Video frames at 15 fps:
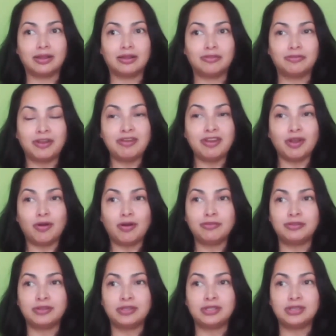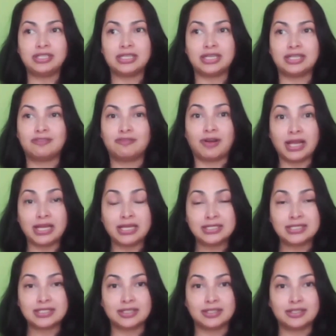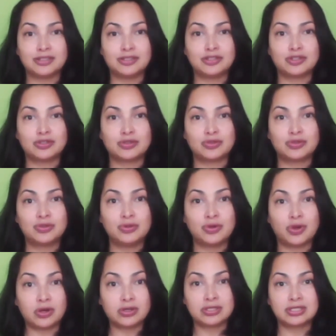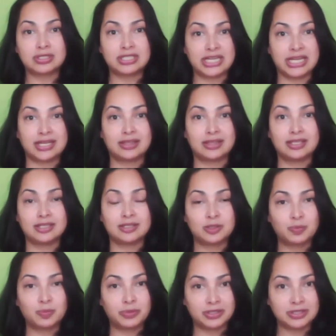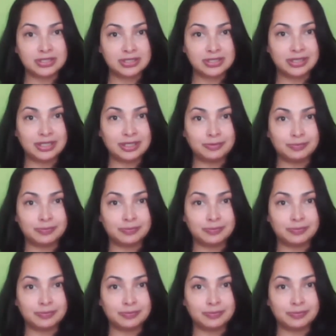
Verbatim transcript: Very often the advice is to not take things personally.